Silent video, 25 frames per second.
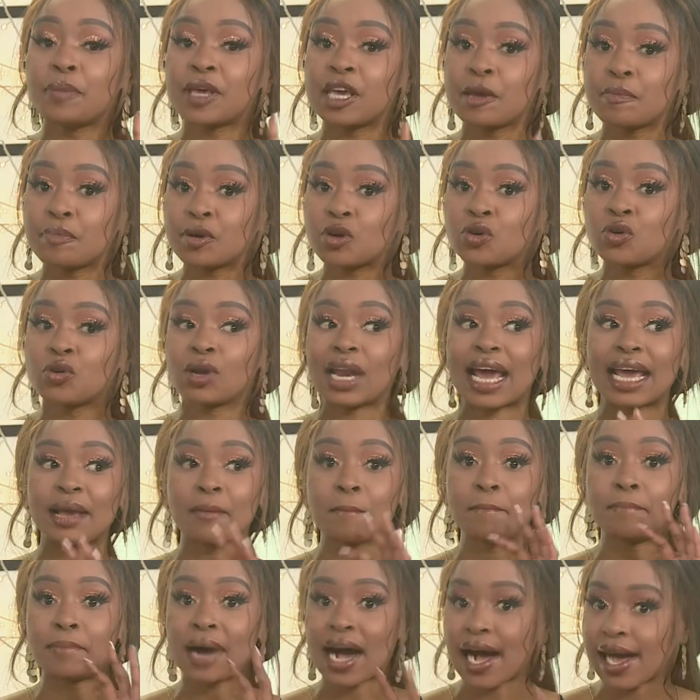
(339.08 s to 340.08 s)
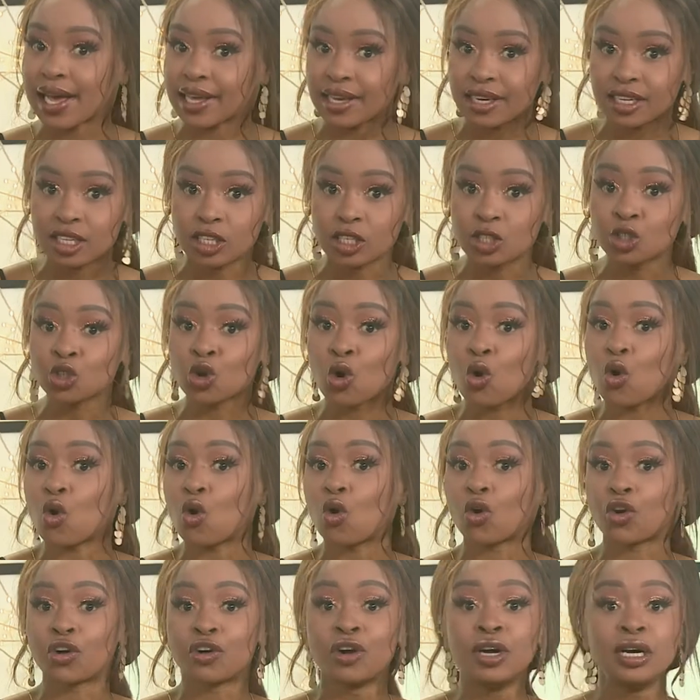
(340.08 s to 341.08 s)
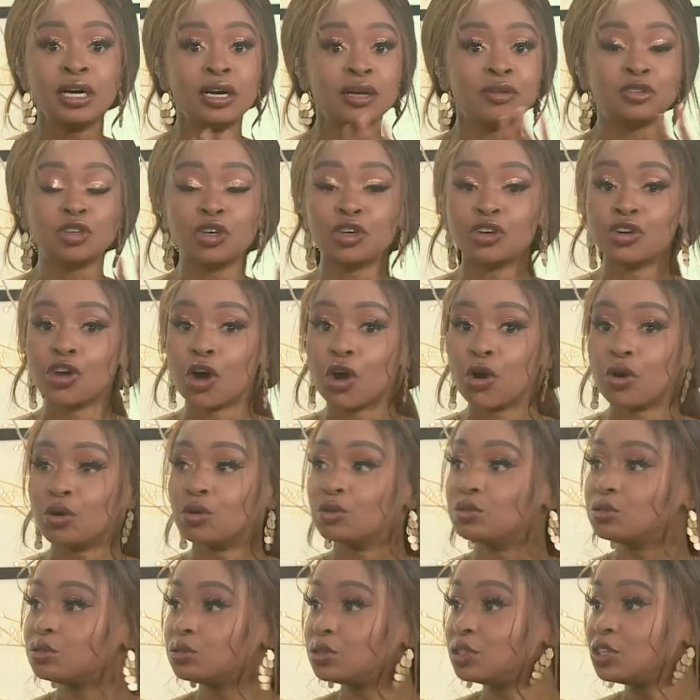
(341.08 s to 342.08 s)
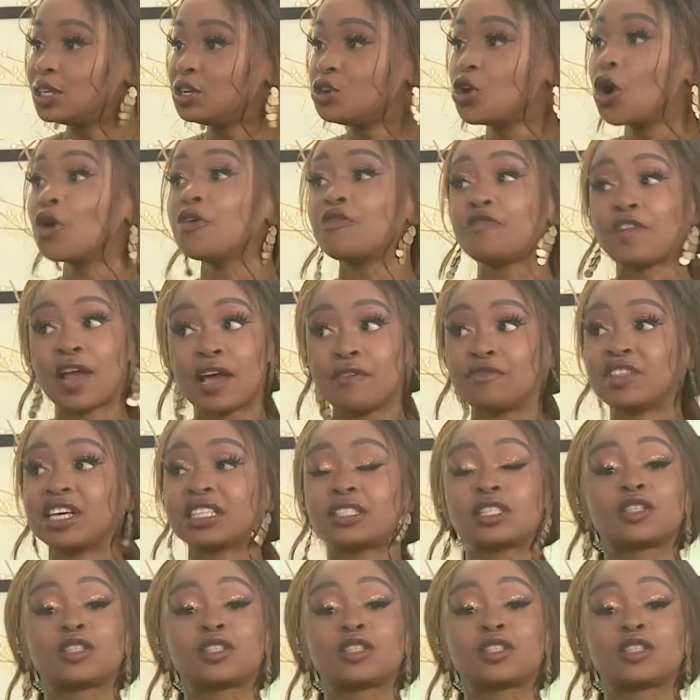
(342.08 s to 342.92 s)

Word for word: for people who like mild or, you know, no flavor.